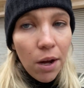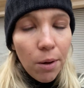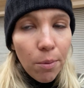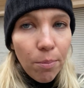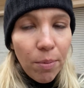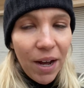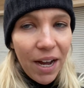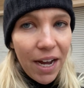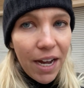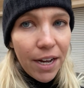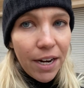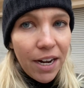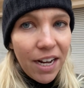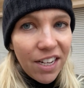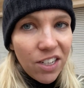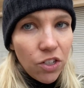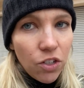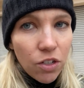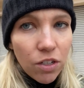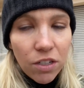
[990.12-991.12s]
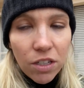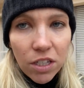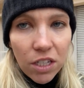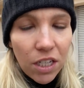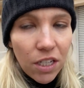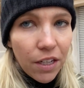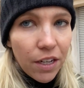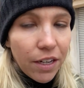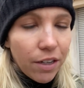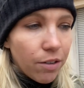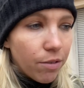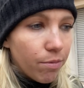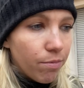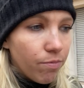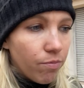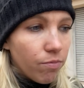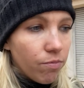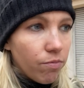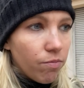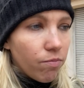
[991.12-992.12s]
but as you can see, like,
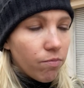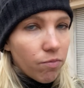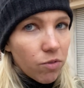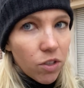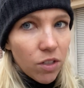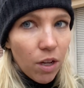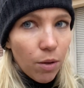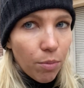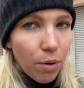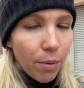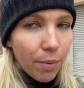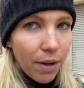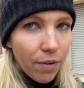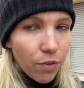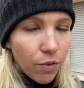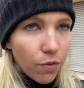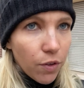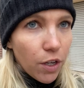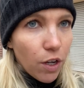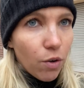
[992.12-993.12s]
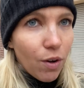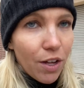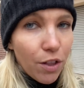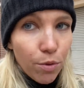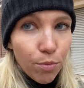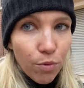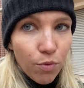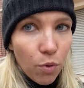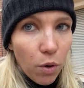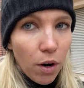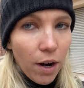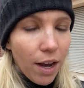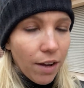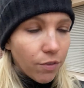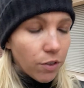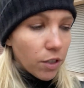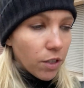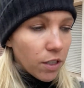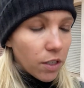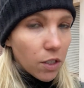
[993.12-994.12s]
because I'll probably have the video either before or
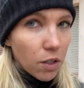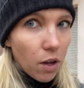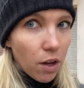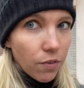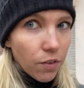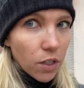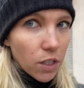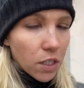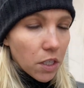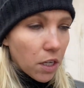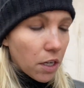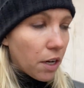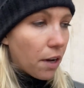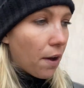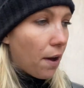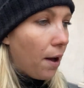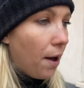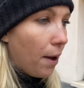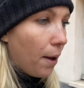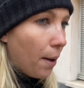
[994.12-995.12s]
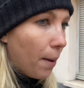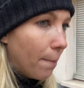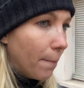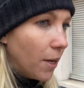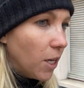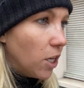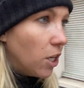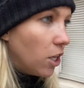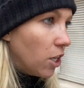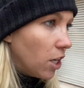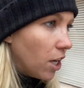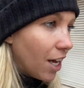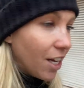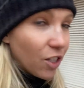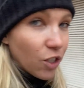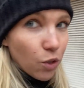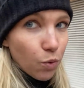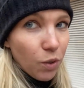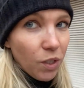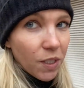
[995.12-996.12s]
after this, obviously, um,
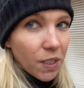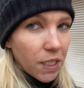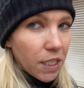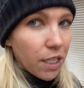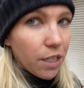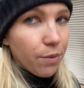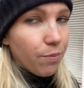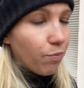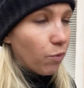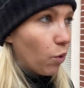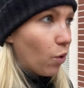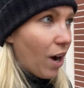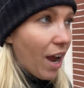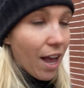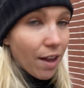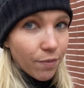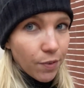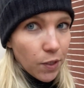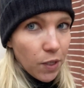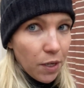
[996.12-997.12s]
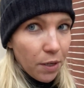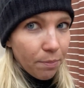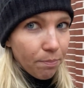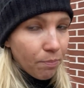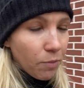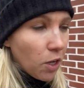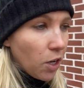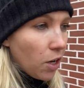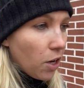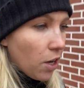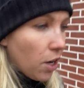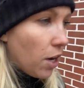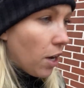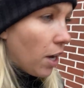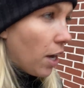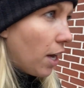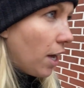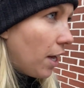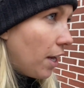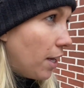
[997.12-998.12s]
as you will see or have seen.
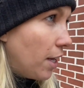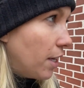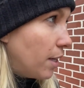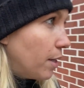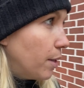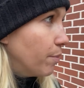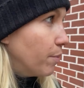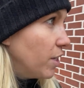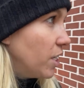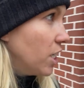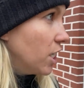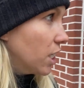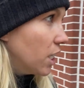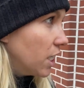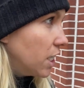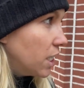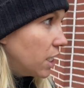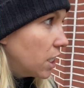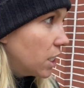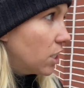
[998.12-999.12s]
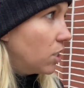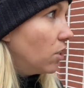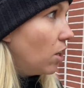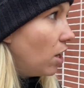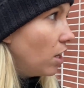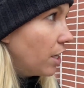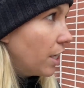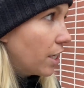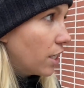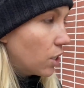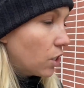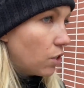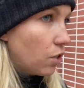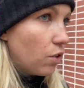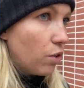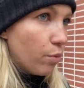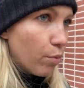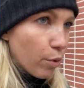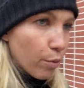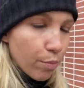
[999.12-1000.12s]
Um, it's not like a
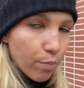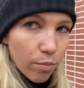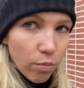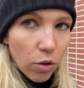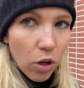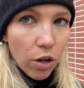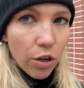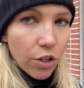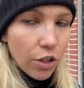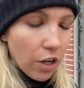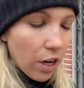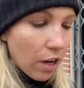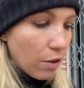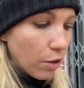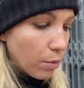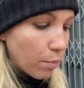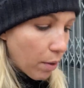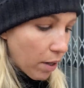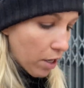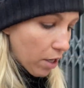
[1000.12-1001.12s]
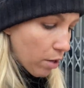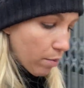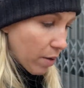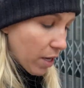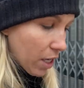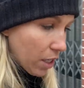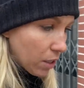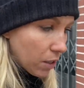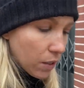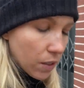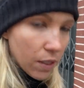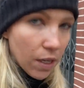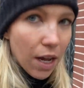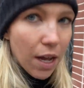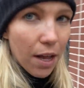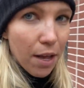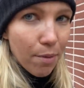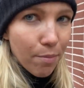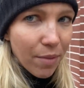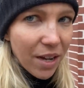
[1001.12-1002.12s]
super large house by any means.
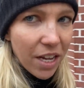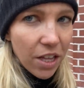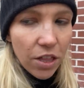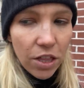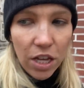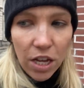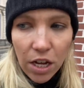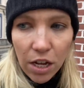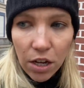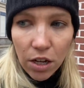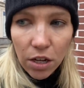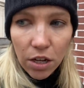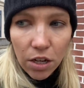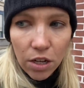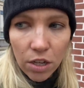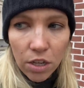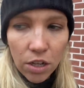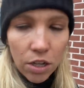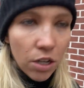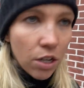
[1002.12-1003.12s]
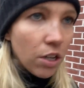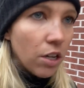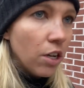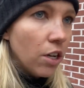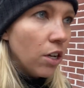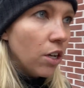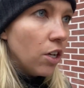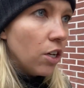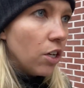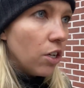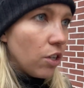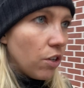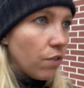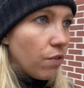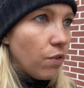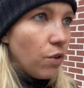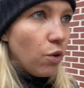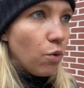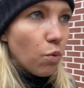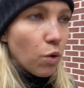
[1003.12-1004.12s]
Um, I think
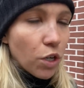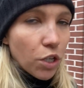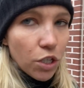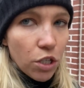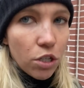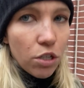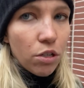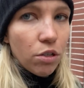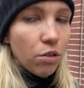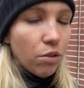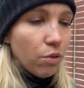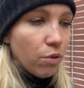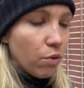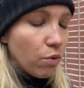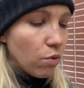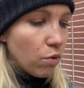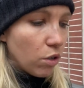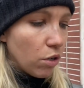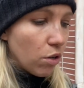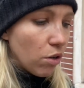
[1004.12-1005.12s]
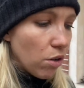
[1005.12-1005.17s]
if you were to